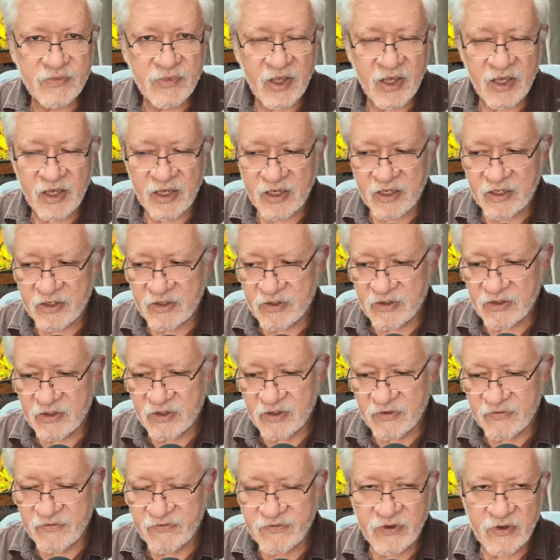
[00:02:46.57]
And
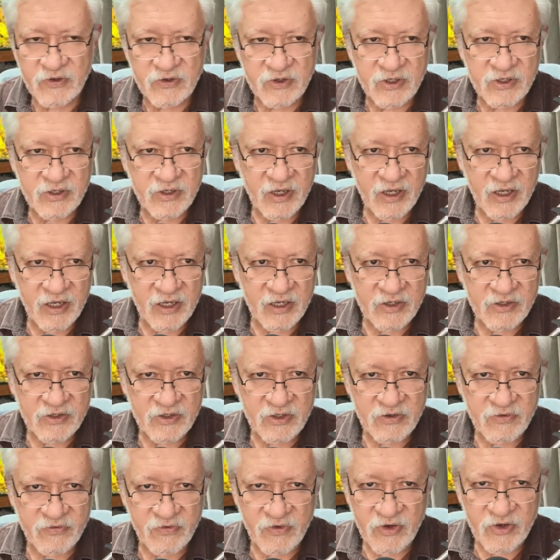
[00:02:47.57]
the fault, as
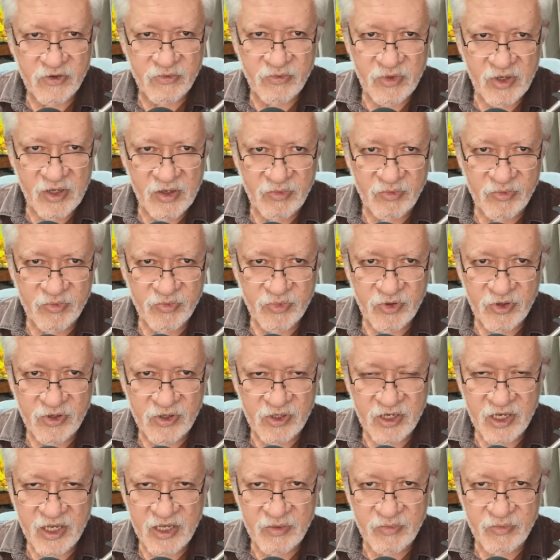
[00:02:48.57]
you've heard me
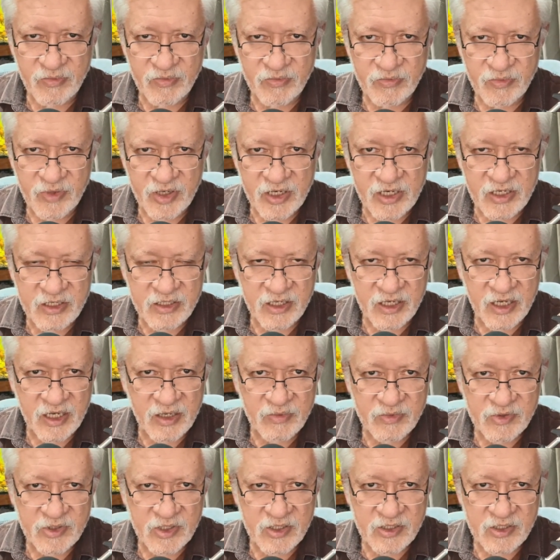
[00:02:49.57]
proclaim many times,